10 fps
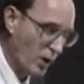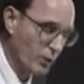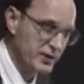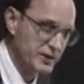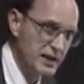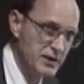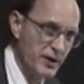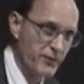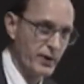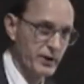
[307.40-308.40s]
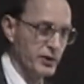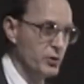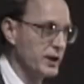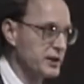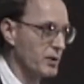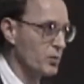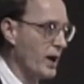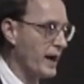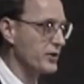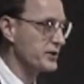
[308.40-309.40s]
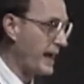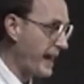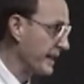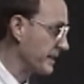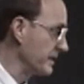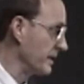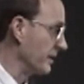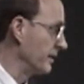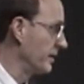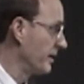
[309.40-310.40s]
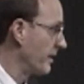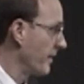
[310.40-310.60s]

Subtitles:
what we see different. New Testament writers added in